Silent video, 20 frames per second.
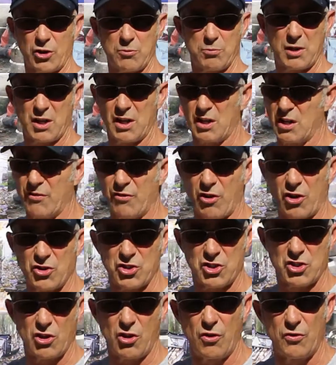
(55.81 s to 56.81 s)
could be any of our
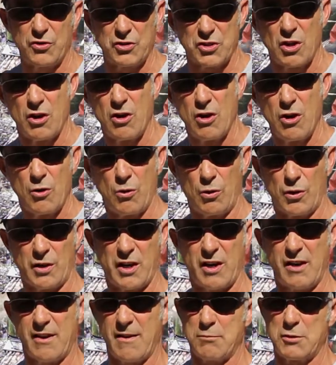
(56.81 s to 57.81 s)
stoves. We'll
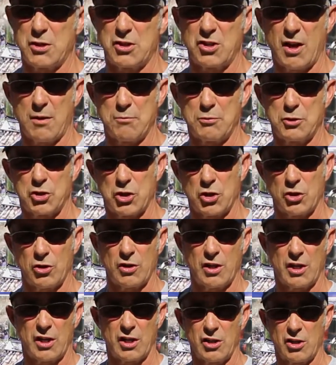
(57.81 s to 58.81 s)
get it up to
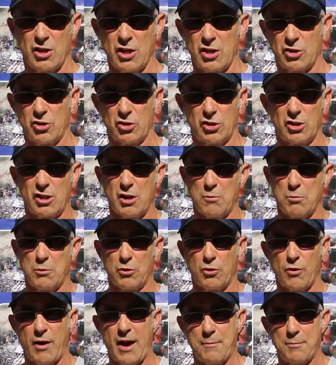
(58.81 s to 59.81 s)
temperature and cook a couple
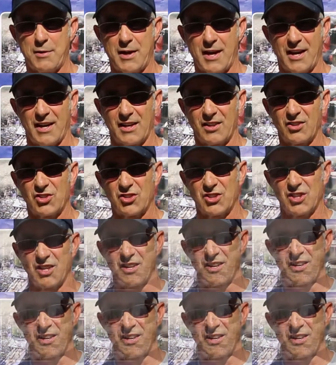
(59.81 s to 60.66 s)
crab cakes.